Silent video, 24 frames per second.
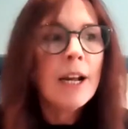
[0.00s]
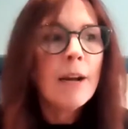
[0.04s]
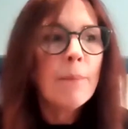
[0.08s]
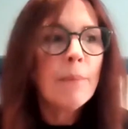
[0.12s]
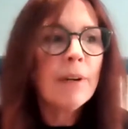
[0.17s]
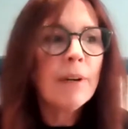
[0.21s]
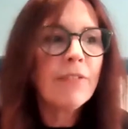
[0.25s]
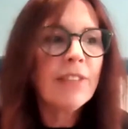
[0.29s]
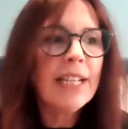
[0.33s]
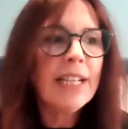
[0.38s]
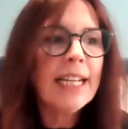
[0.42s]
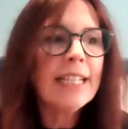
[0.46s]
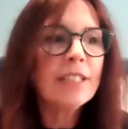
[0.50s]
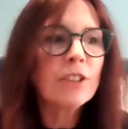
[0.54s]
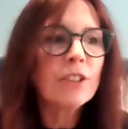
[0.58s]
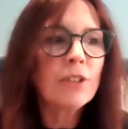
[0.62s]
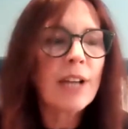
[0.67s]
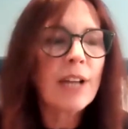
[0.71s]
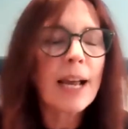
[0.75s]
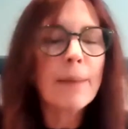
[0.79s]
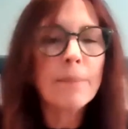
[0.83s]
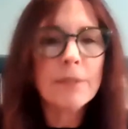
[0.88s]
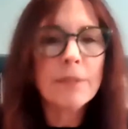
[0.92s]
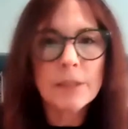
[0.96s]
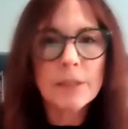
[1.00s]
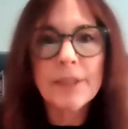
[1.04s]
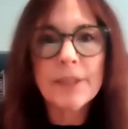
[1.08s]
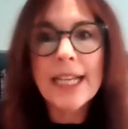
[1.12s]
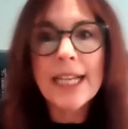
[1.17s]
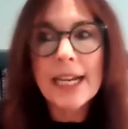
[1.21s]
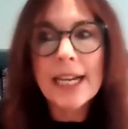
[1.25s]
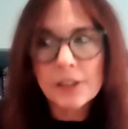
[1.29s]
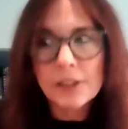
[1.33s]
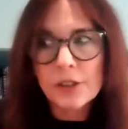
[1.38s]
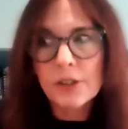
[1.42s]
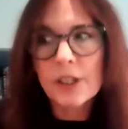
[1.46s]
But if the answer happens to be
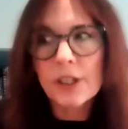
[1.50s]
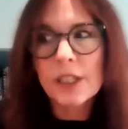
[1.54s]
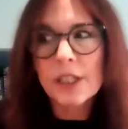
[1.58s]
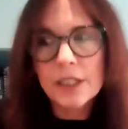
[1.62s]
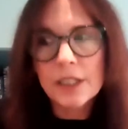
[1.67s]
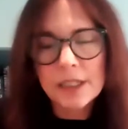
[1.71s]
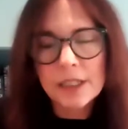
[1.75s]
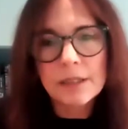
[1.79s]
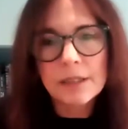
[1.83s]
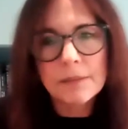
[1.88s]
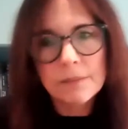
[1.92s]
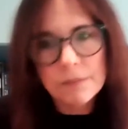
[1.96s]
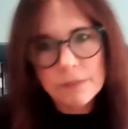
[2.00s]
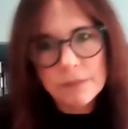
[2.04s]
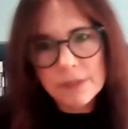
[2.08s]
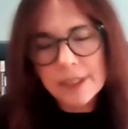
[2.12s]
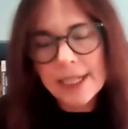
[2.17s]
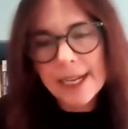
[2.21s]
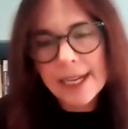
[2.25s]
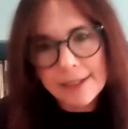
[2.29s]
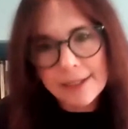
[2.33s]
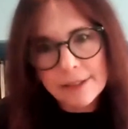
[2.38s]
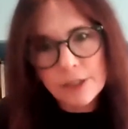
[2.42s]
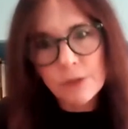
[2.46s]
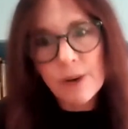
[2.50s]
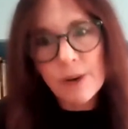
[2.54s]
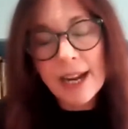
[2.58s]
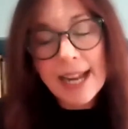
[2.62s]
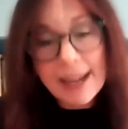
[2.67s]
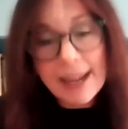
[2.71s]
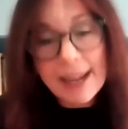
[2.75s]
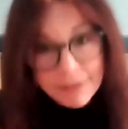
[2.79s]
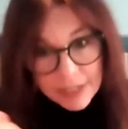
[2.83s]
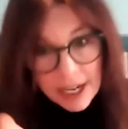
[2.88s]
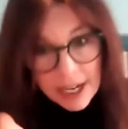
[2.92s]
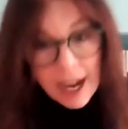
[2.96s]
yes, you can just say, do I
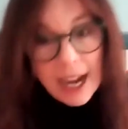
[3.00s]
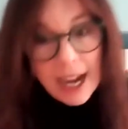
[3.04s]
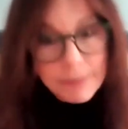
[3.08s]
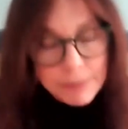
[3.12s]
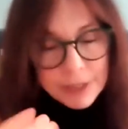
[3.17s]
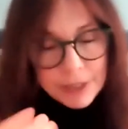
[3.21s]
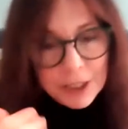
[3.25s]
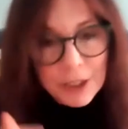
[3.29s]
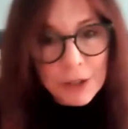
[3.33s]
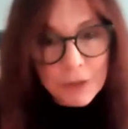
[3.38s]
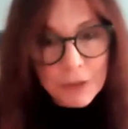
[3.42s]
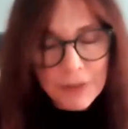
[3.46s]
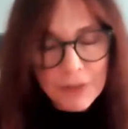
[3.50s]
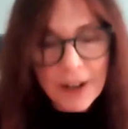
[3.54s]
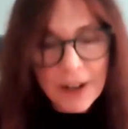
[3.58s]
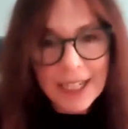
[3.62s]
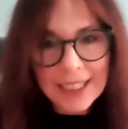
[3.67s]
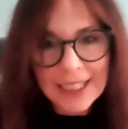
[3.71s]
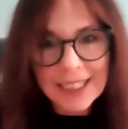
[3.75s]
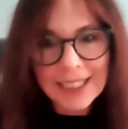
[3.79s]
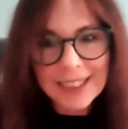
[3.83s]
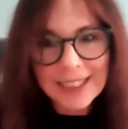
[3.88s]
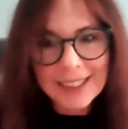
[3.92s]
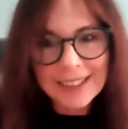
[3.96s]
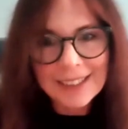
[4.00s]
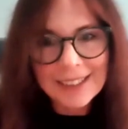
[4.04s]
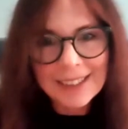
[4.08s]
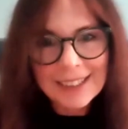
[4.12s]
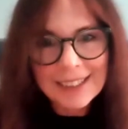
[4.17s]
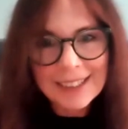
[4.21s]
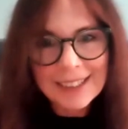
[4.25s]
have time to go find it?